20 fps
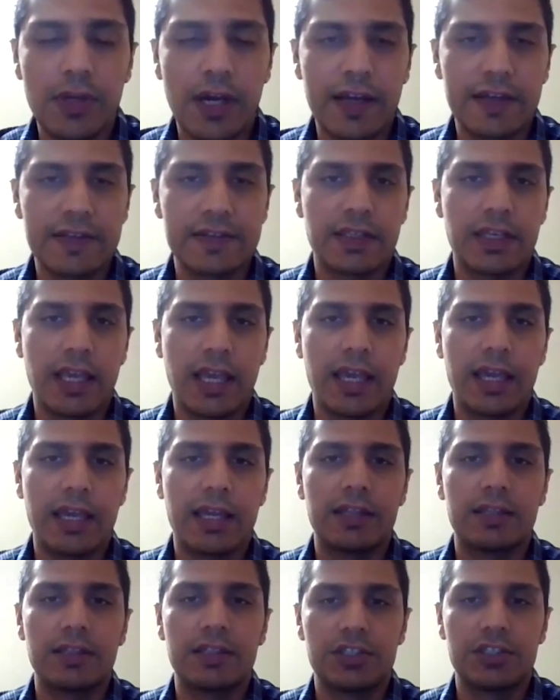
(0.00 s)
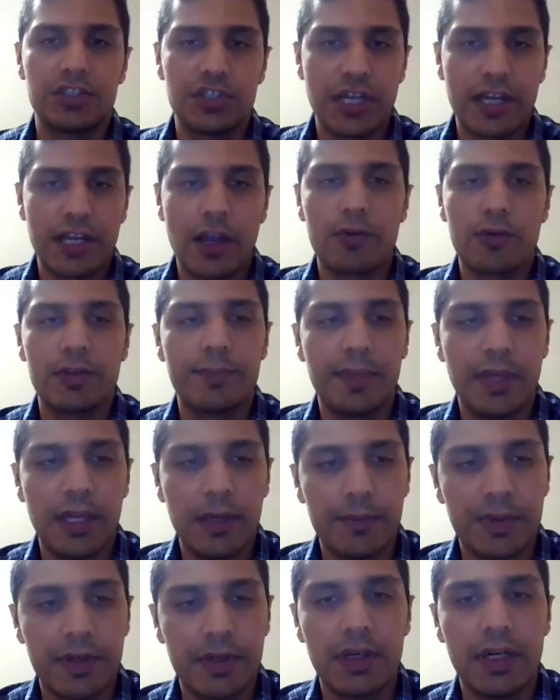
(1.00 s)
You guys can check out the
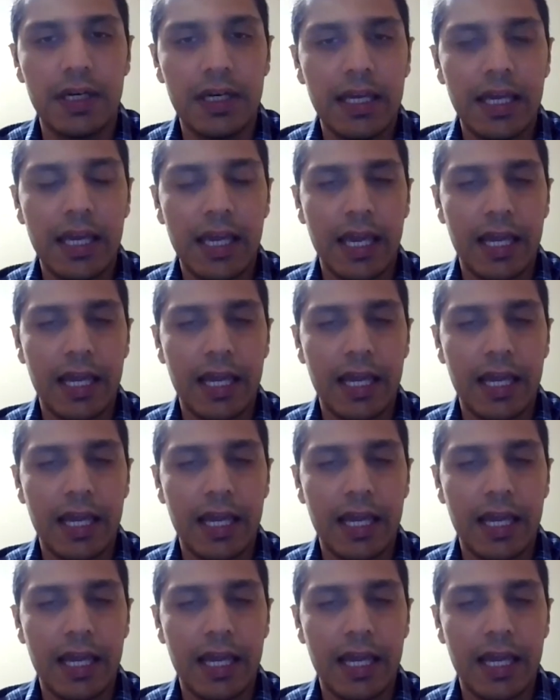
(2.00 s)
paper,